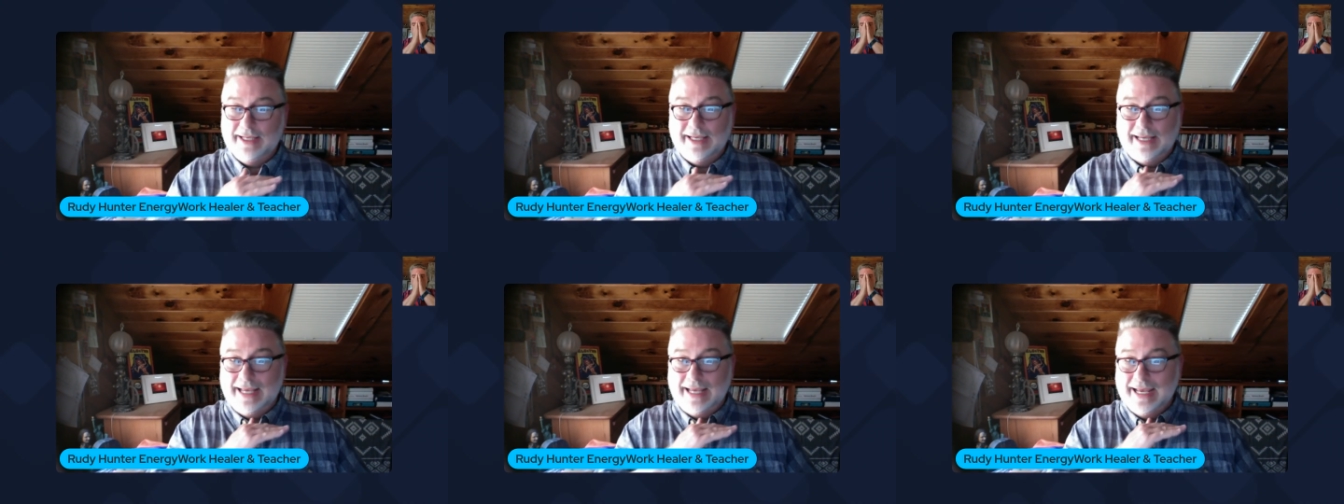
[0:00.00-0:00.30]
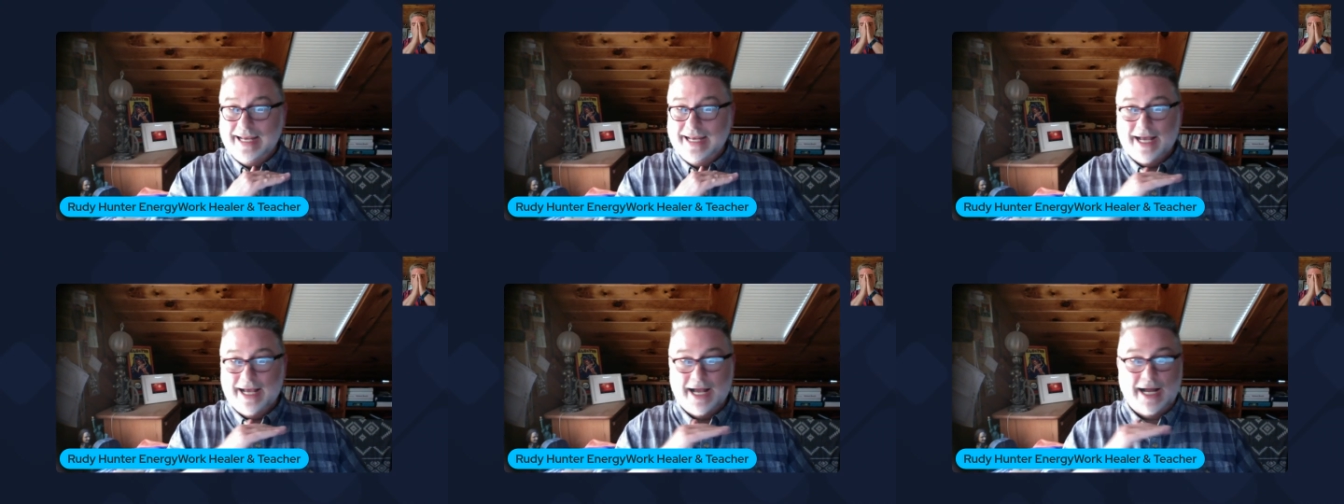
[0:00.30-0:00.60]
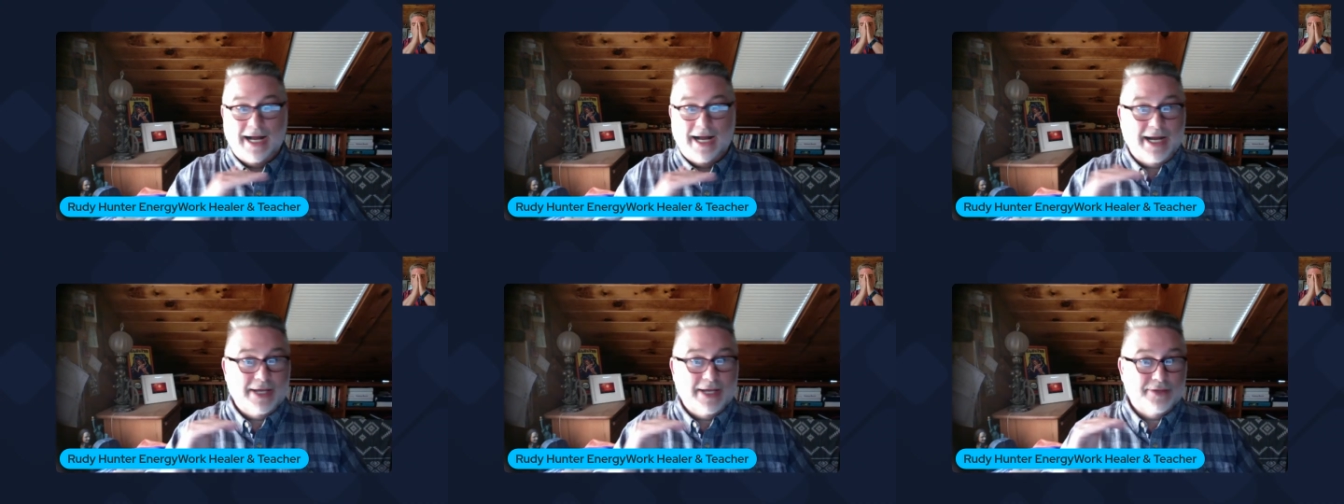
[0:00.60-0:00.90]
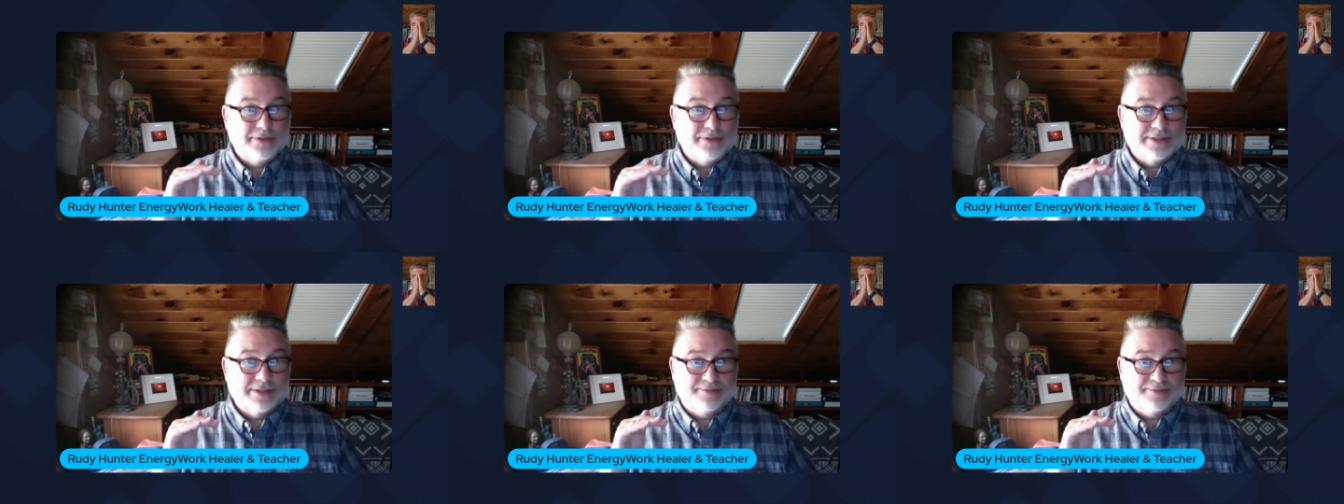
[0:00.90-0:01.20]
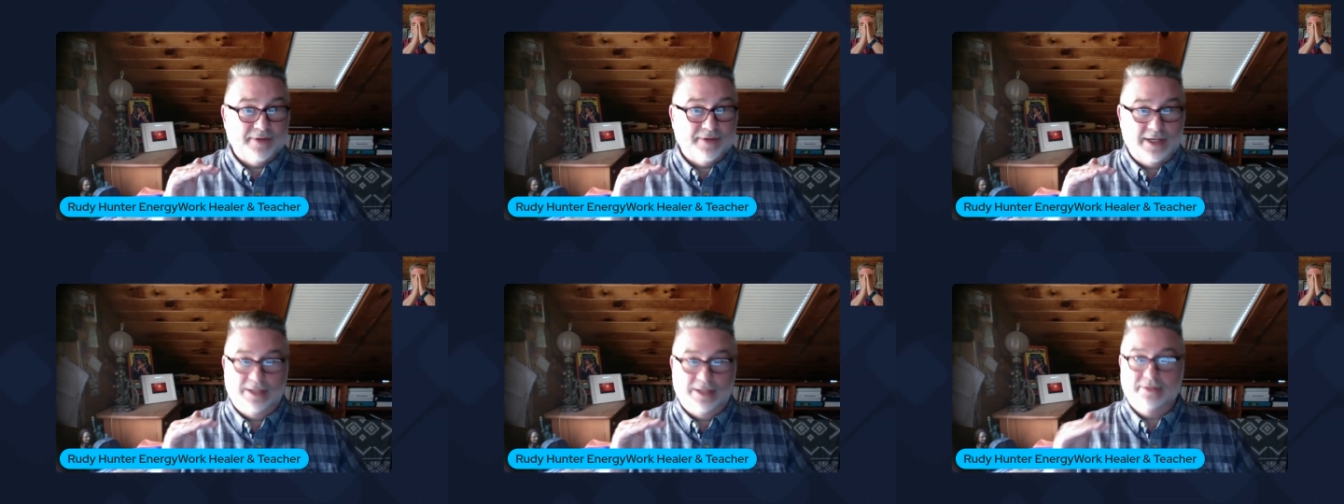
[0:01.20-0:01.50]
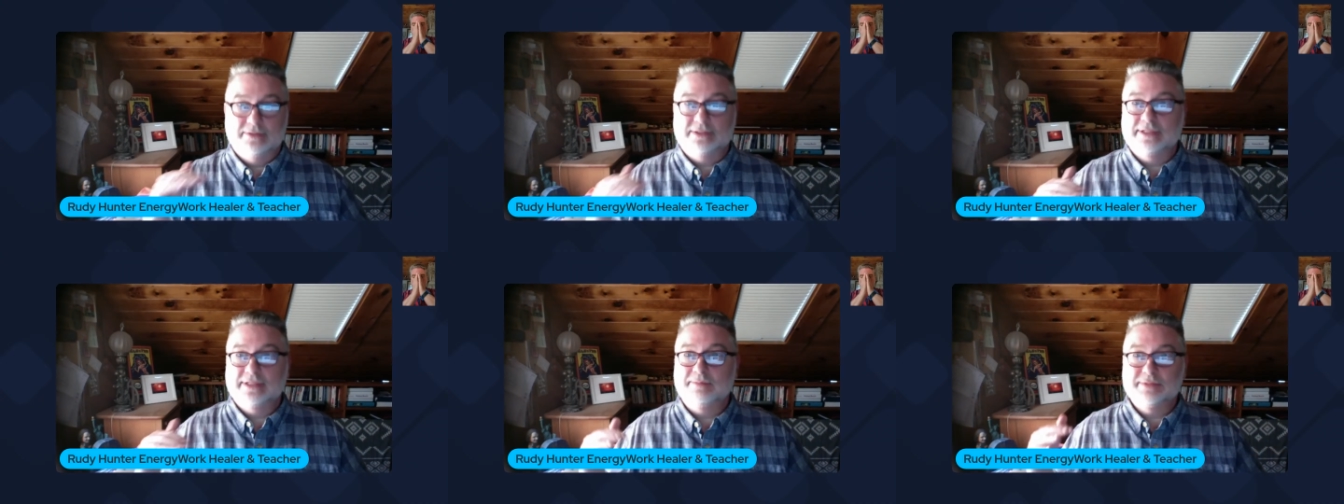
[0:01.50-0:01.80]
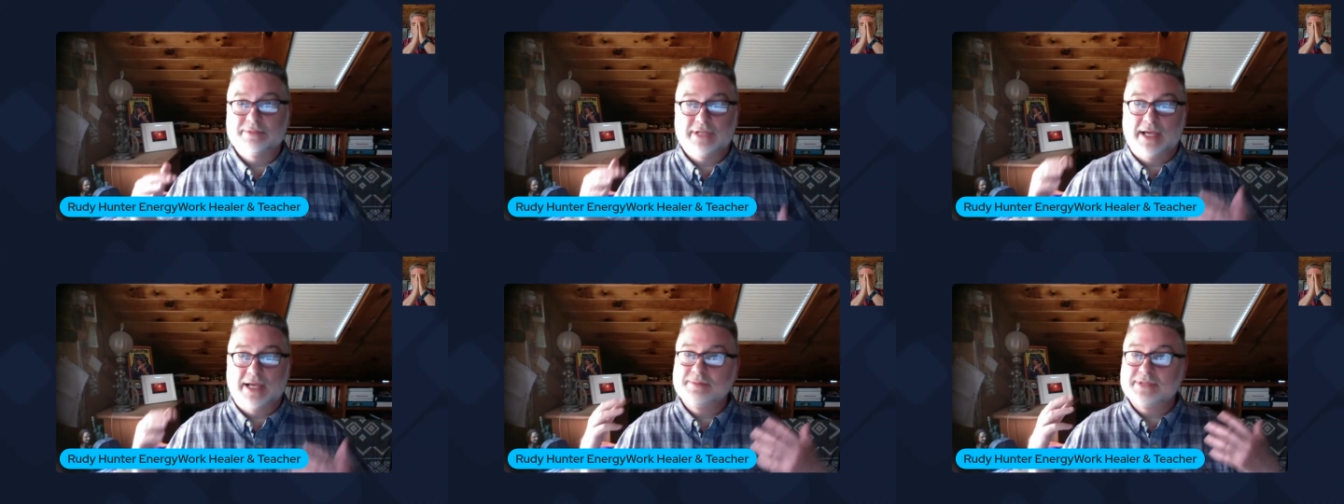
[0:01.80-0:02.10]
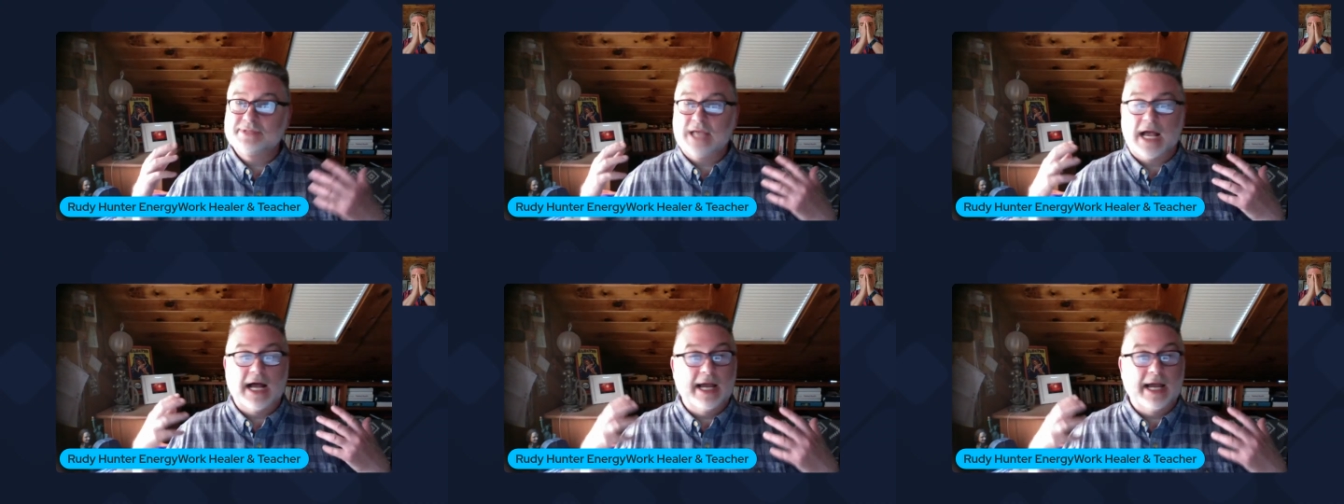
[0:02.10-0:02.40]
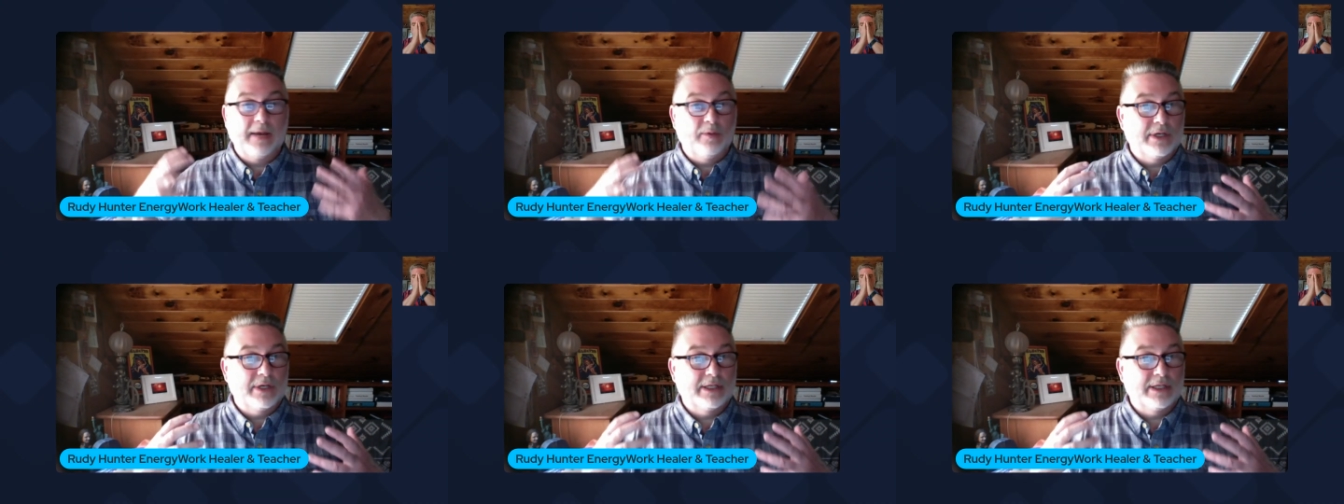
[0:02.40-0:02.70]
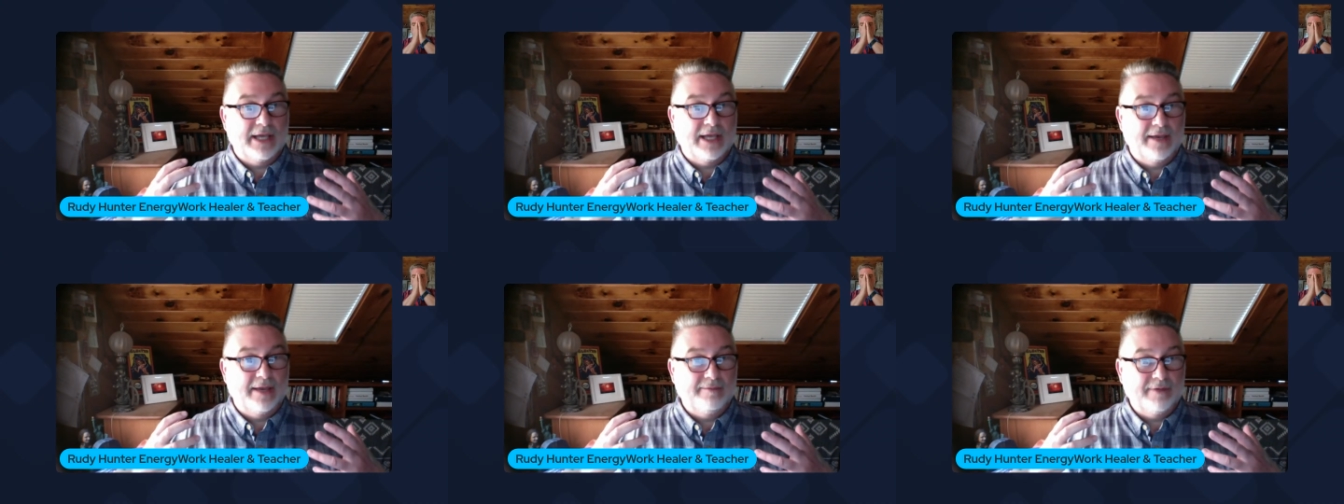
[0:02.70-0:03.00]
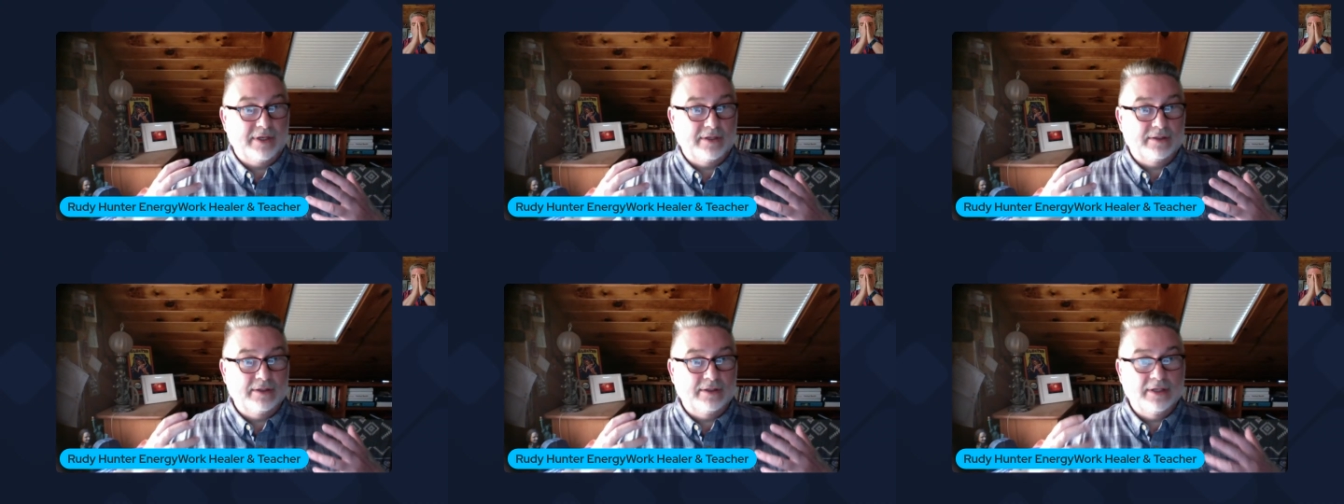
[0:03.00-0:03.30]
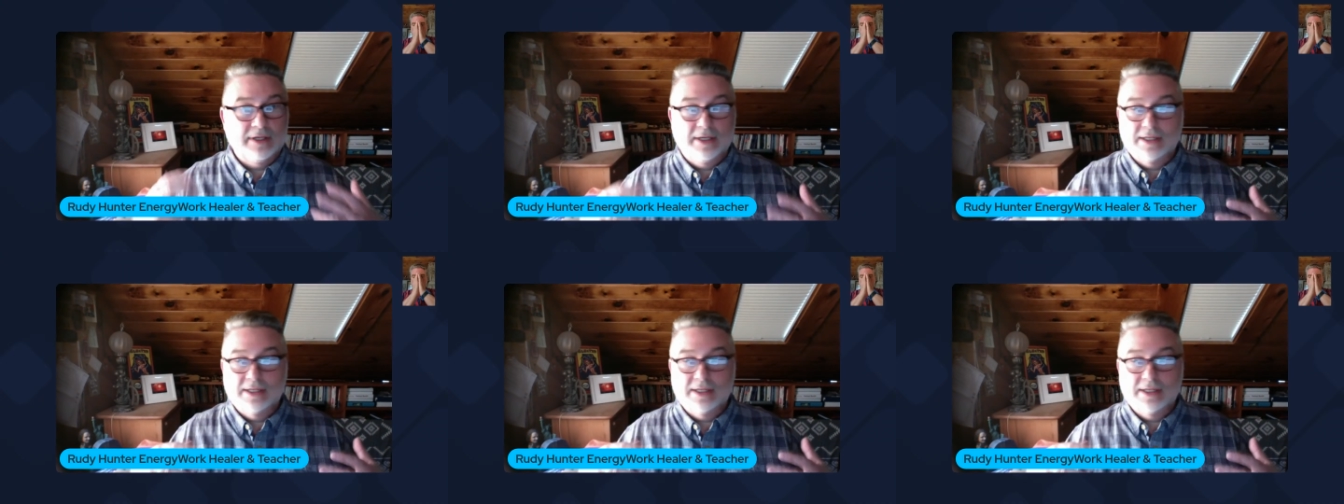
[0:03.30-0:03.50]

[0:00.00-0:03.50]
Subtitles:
And either is fine. Sometimes I want to dive in.